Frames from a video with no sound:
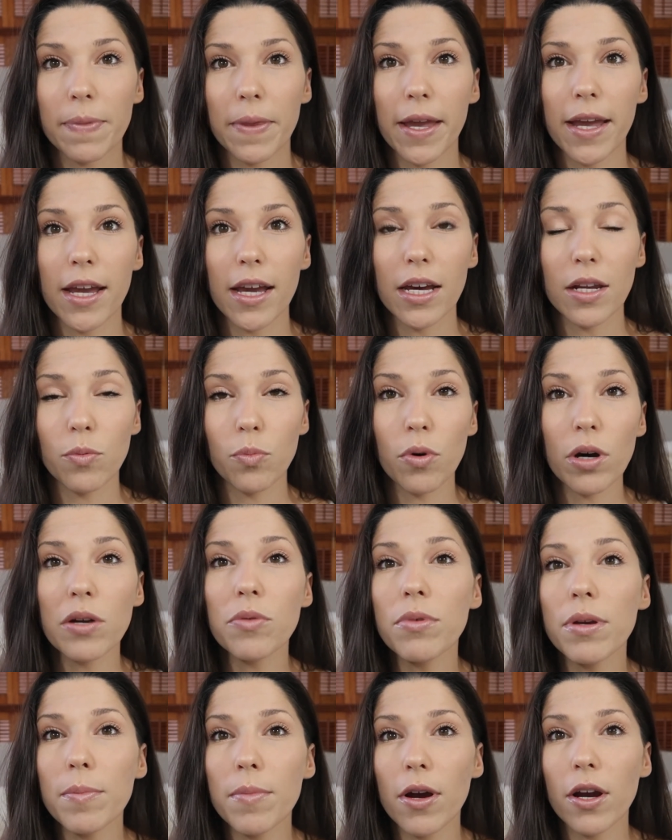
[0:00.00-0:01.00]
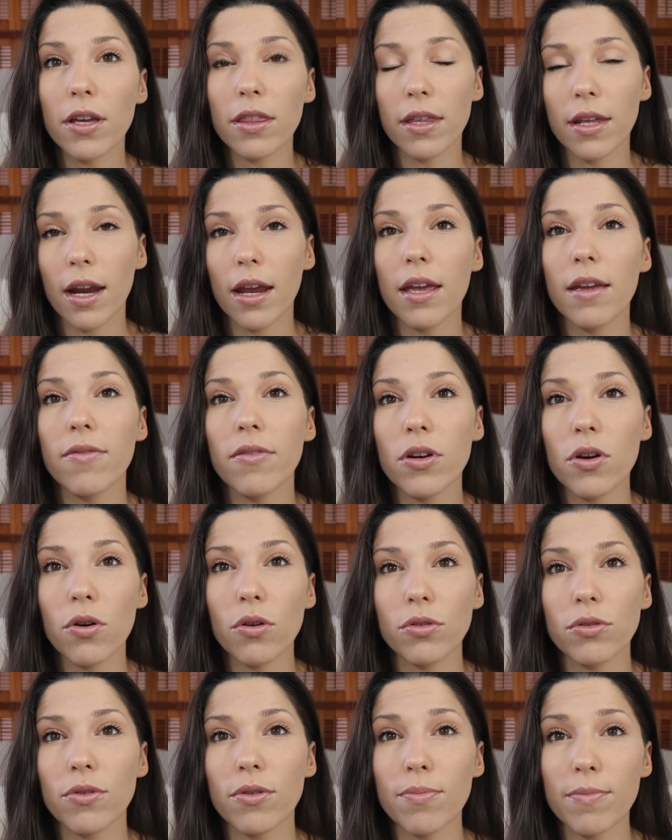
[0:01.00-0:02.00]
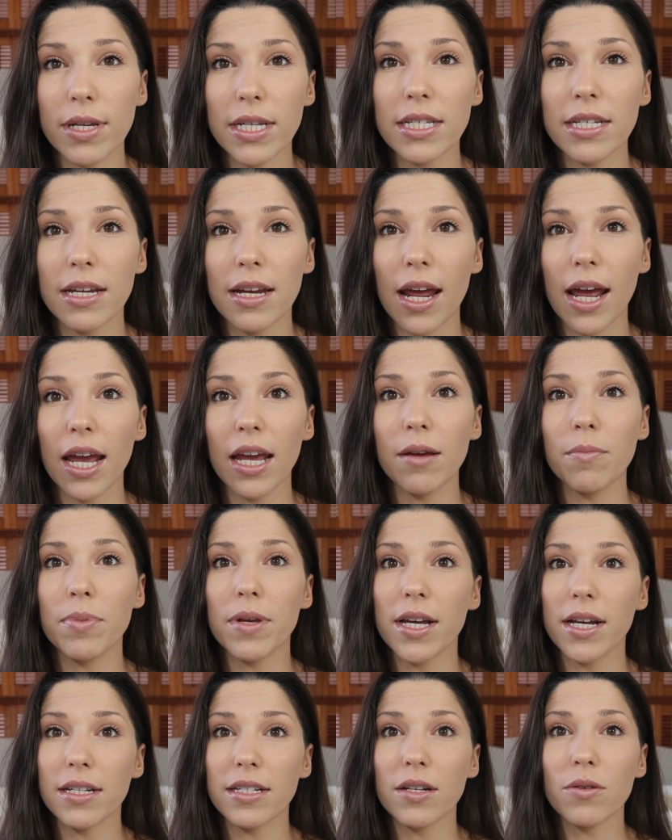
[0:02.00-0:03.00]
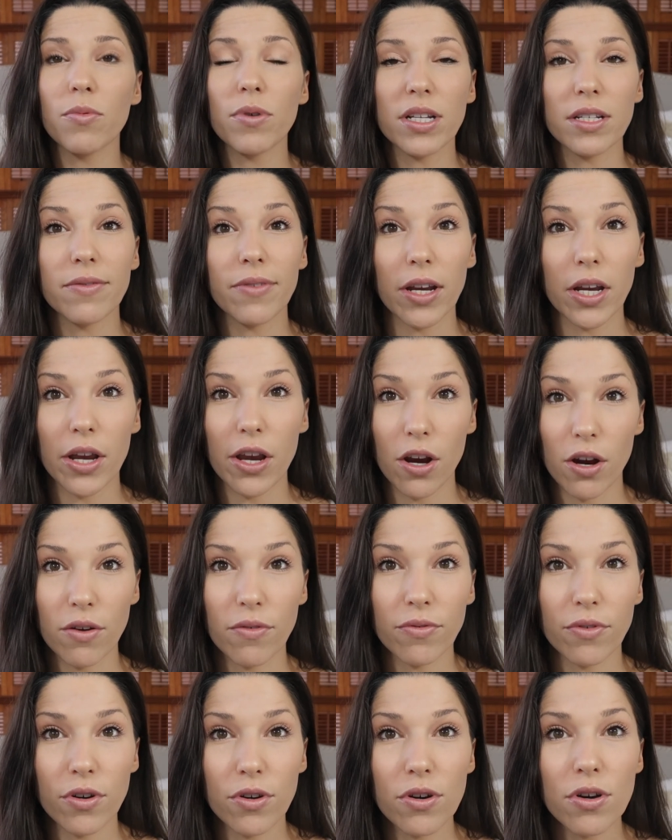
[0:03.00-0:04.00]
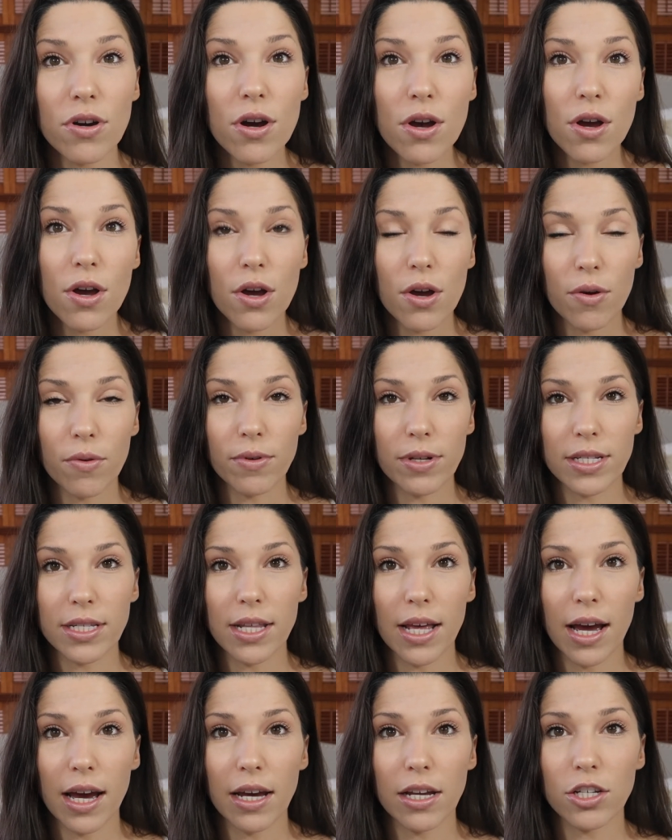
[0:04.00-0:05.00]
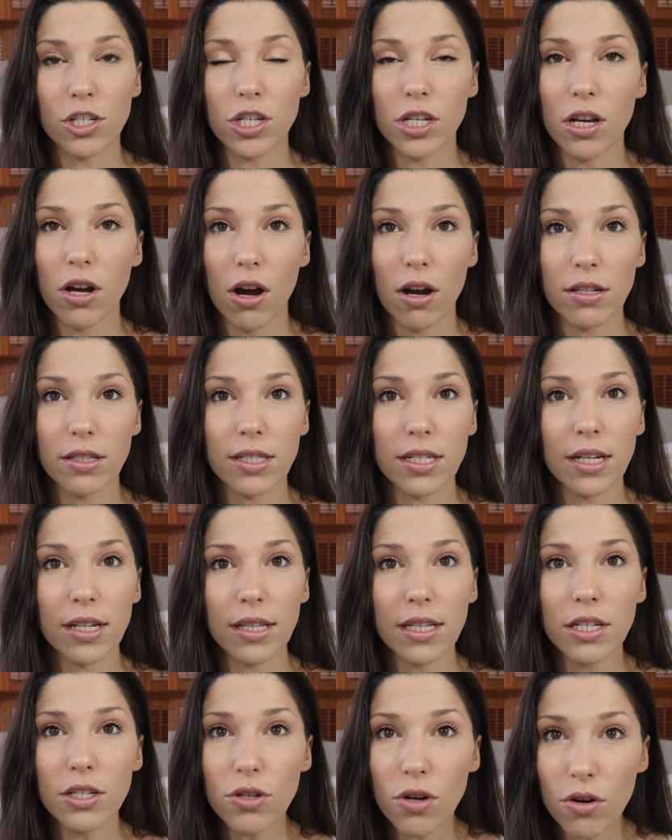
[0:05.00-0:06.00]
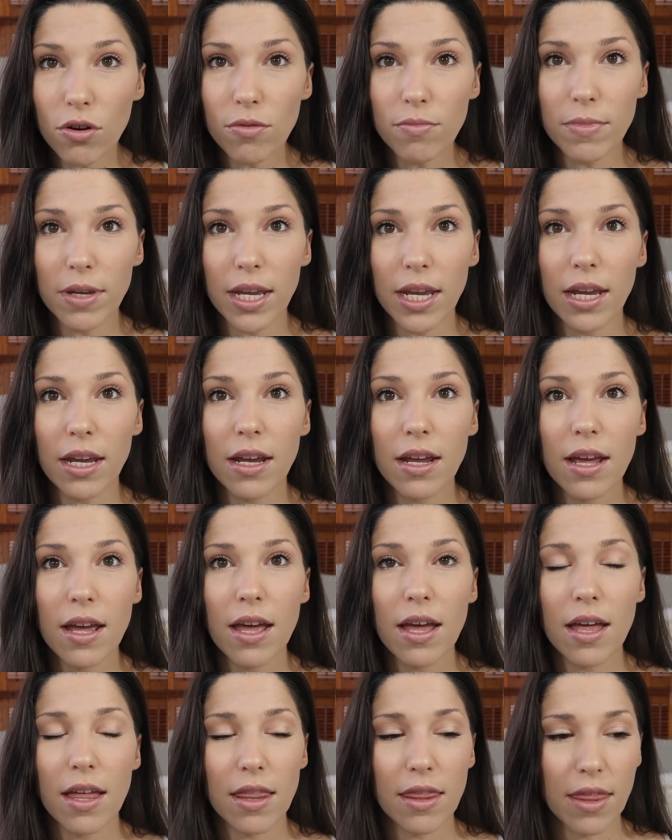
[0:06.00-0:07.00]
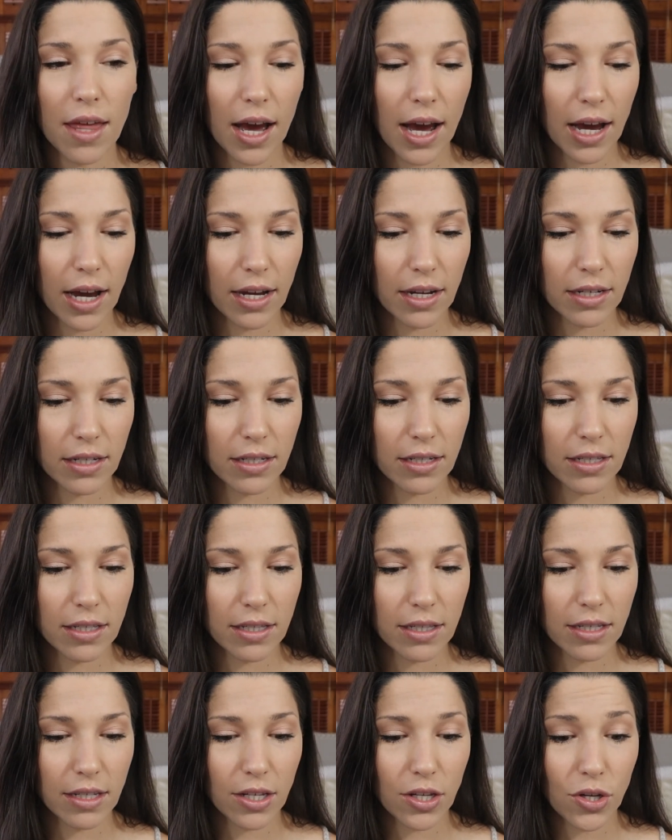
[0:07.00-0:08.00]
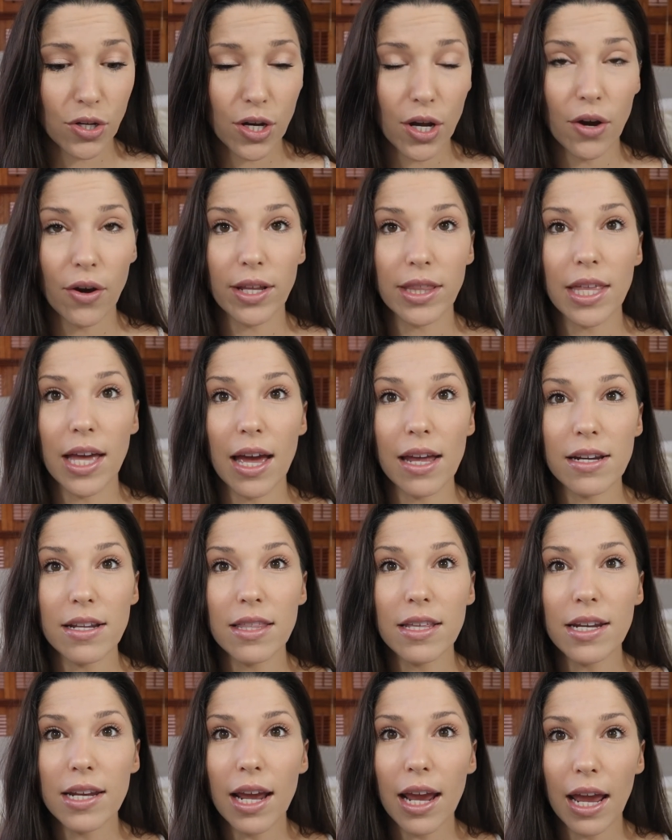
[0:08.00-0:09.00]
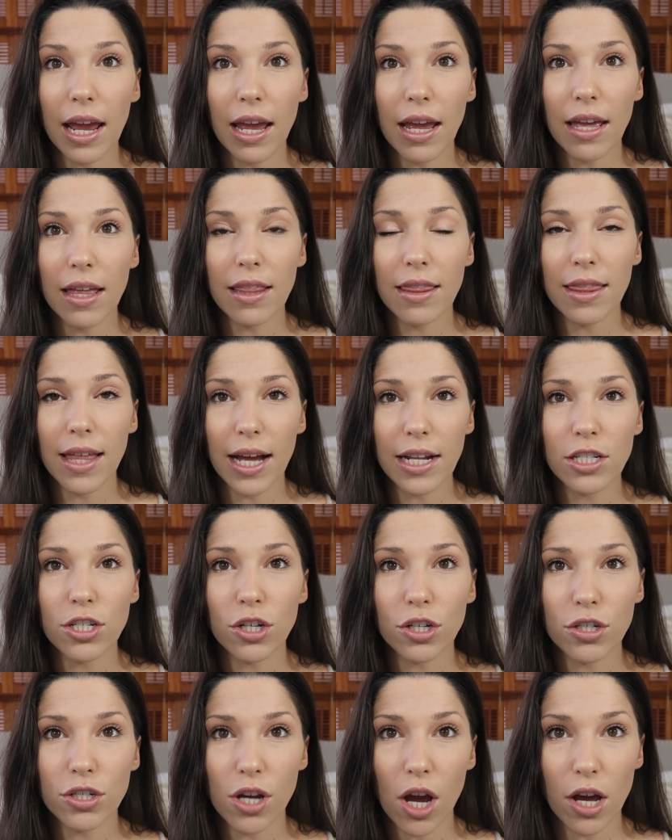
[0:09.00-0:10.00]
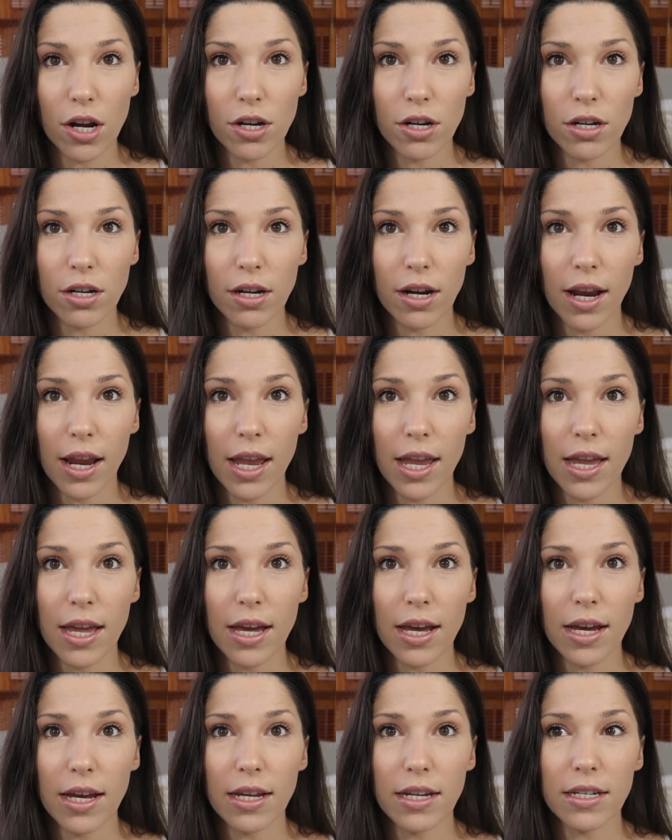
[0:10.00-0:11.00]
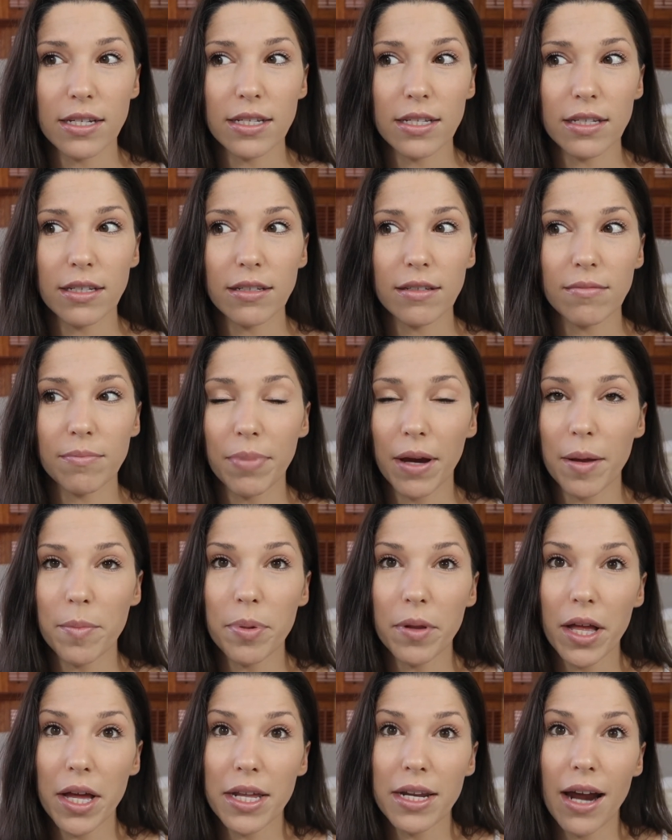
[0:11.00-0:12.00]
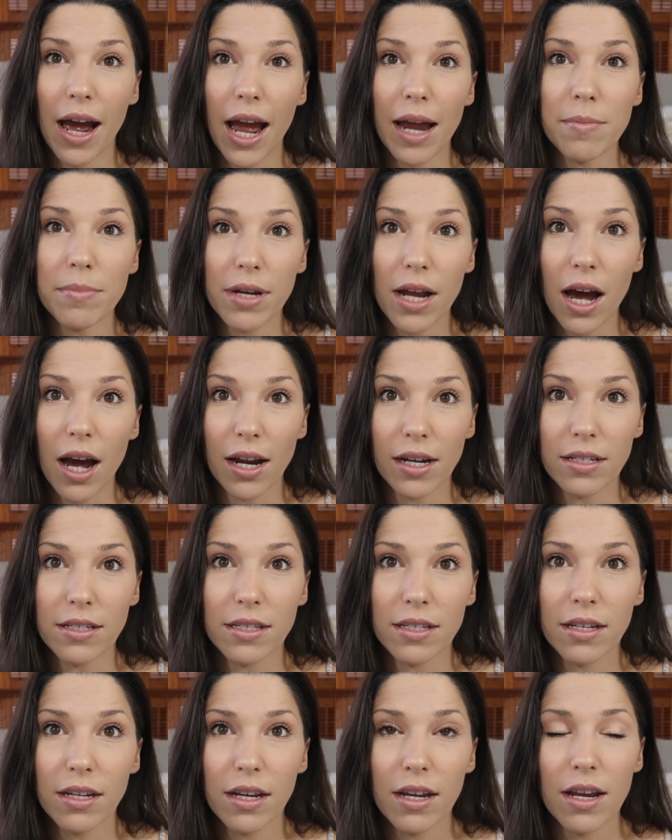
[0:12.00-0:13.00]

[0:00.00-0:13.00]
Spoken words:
And one remark that I even hold with me today, because it was very hurtful, was that she constantly told me that, you know, at the end of the day, that's her daughter, and by blood, I'm not.